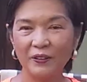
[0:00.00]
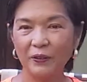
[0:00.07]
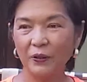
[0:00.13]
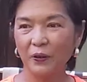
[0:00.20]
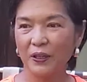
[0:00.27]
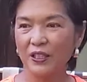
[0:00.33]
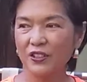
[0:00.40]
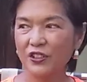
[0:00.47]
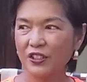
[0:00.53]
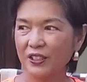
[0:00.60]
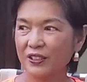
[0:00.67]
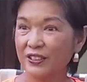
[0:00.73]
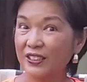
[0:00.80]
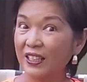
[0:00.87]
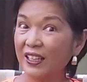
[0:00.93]
It's
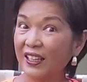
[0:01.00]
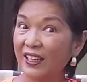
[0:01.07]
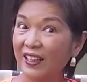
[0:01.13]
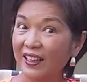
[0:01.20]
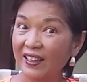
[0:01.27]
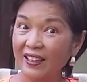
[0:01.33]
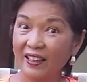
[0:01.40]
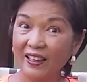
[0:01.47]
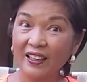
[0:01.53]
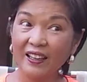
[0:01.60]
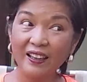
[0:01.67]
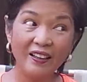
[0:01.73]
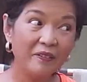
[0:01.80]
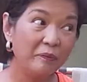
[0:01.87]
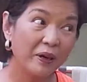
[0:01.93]
a day
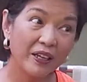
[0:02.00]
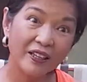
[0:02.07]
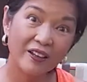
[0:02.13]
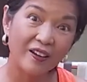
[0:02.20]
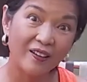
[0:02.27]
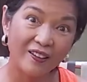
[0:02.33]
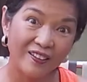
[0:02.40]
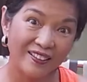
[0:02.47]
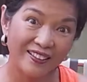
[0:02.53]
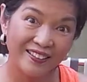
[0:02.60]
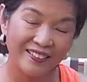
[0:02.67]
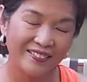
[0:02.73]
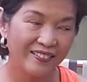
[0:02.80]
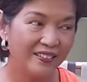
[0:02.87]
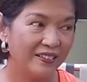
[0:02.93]
in my
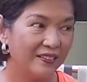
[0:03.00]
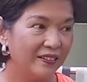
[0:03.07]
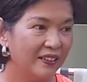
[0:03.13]
garden.